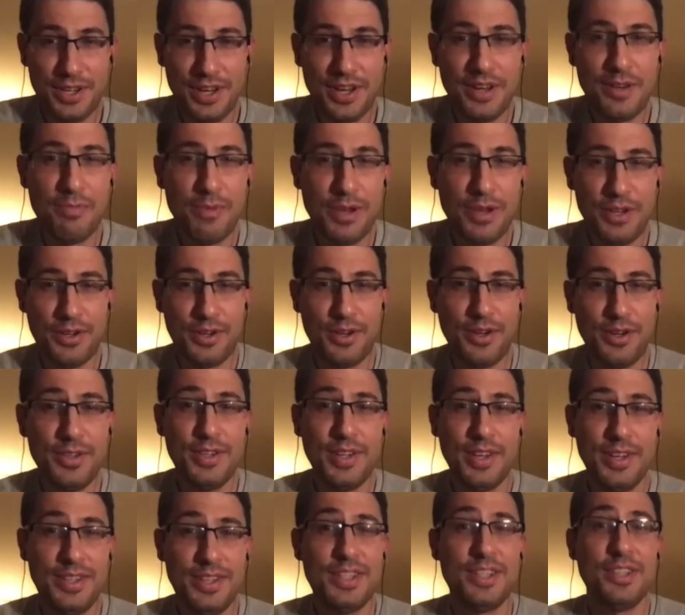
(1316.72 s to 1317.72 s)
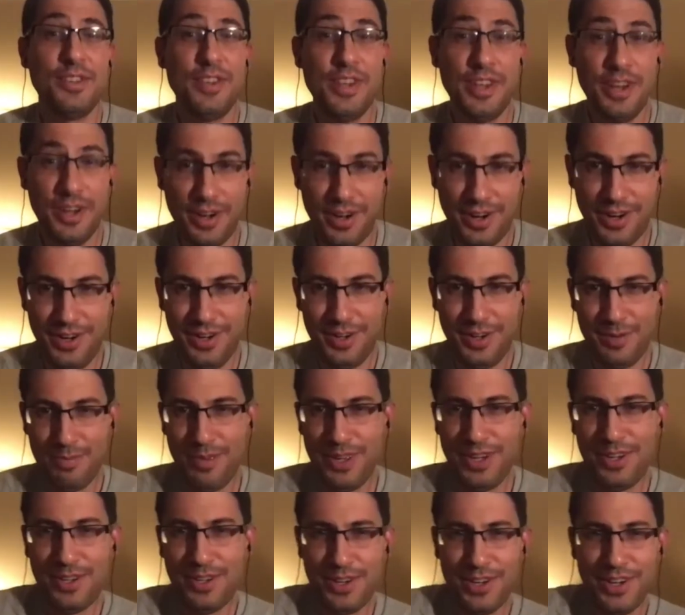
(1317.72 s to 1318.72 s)
to make sure to say Slinger,
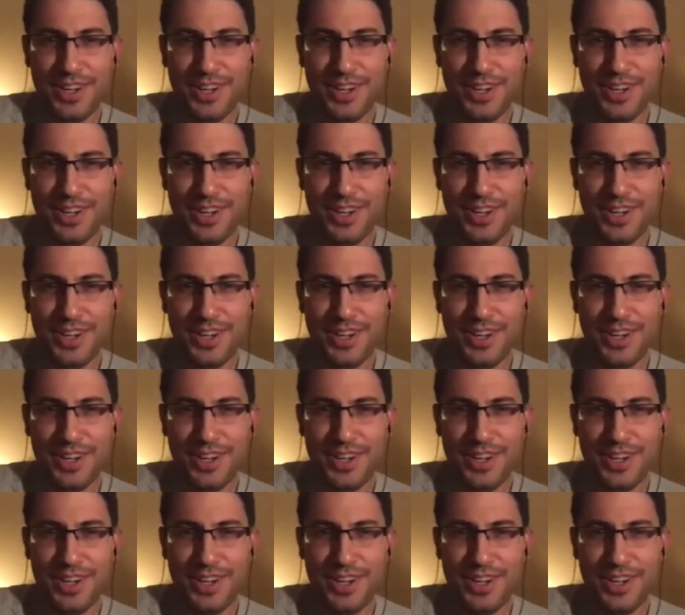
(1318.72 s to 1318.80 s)
make sure to get